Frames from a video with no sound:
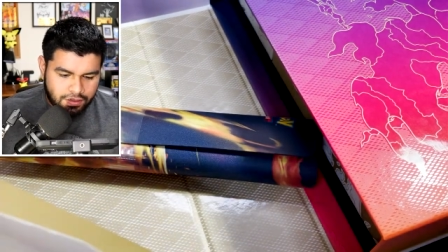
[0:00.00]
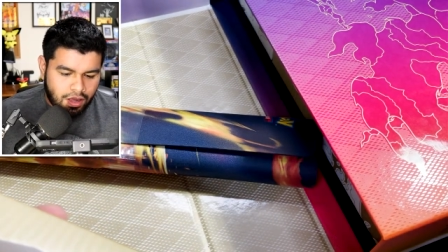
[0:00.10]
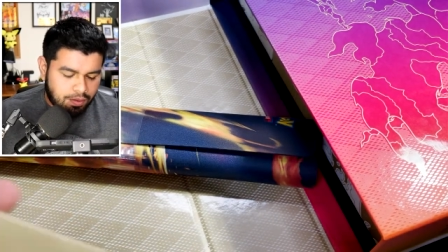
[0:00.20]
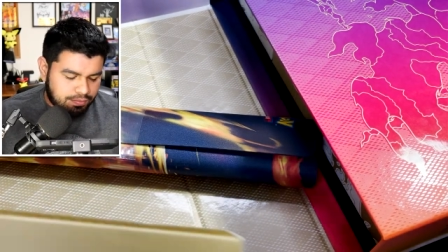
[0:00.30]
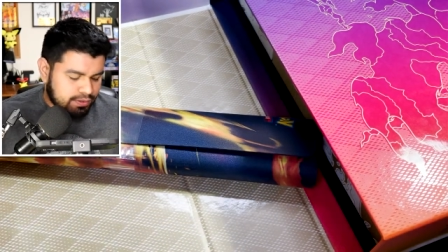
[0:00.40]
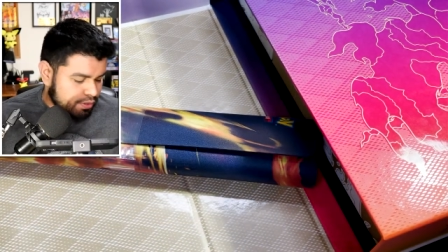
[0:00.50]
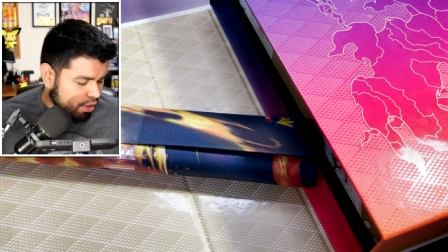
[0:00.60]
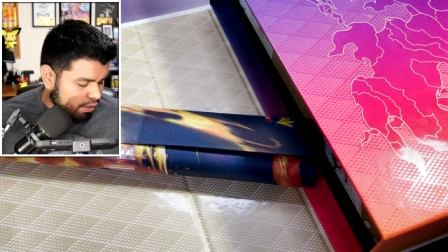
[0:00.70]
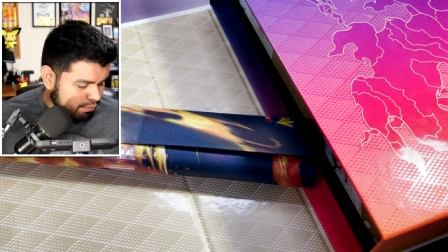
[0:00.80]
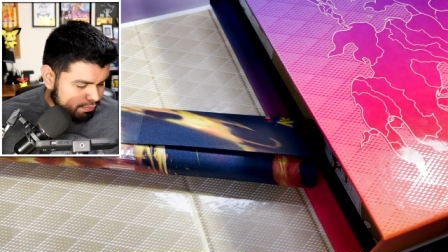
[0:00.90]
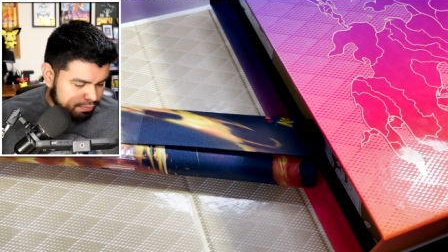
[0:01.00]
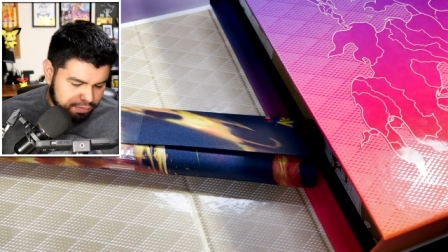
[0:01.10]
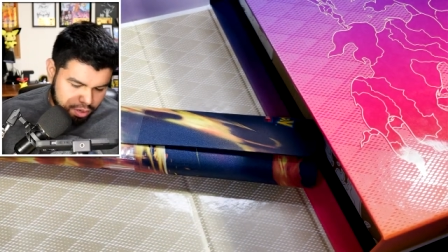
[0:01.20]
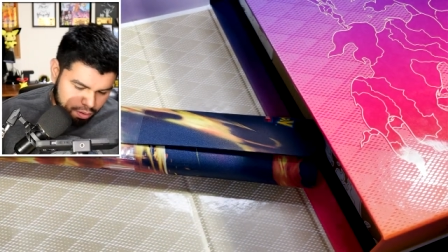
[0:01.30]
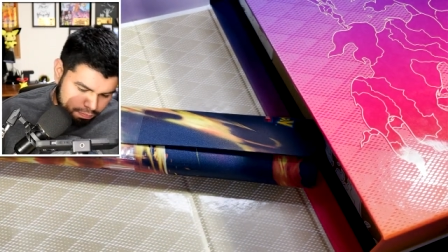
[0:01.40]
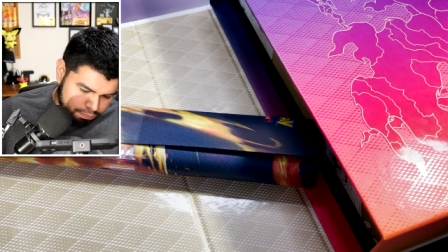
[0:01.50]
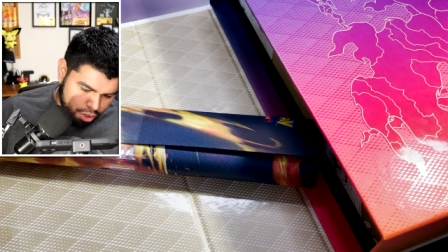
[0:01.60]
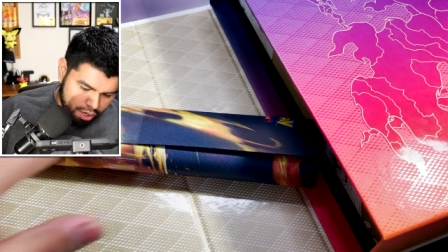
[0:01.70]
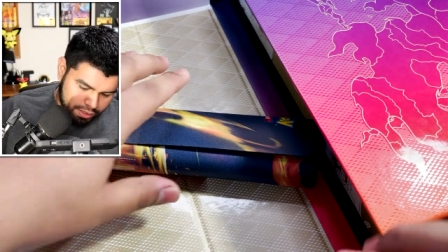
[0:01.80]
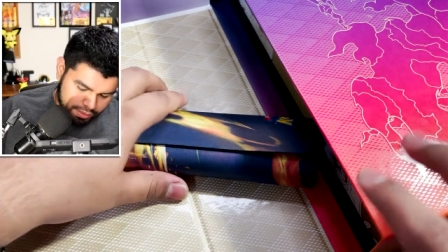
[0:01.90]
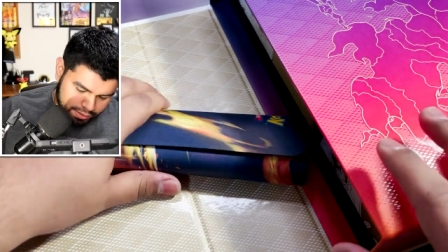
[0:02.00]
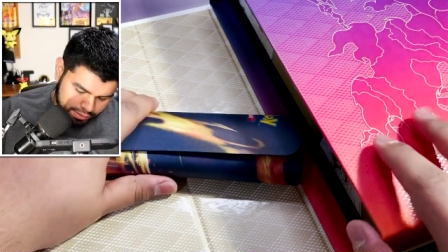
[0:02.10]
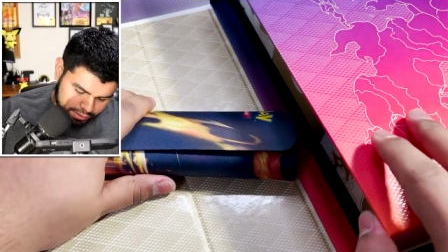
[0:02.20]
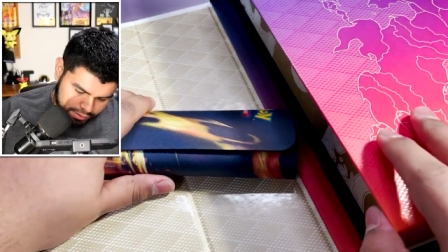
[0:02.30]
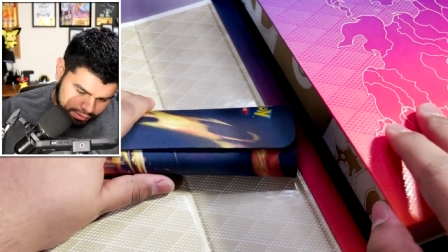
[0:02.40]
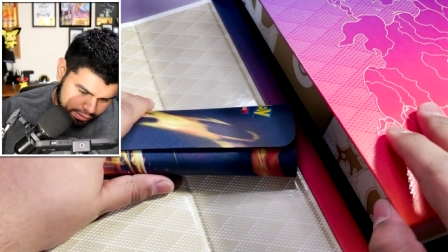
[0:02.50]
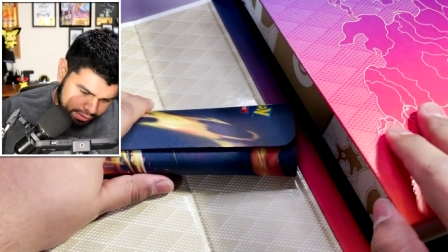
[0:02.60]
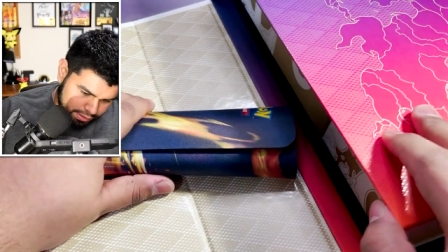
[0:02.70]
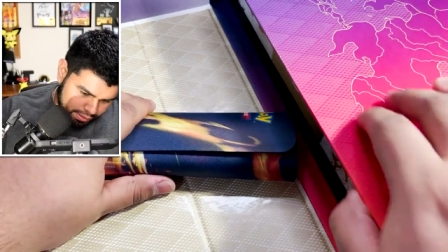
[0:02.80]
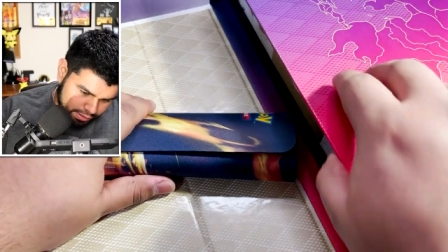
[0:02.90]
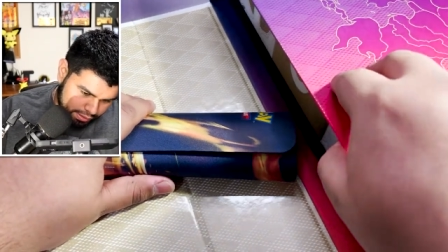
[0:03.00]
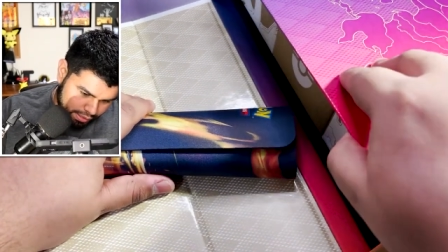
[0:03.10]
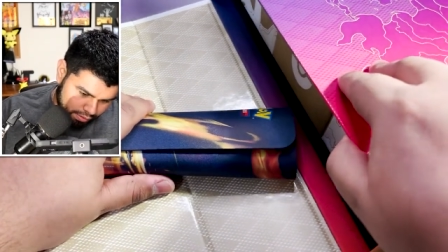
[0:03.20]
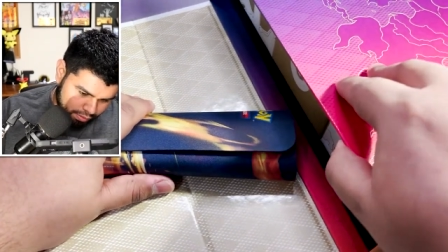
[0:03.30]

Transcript: Oh, duh. Bruh. Is that not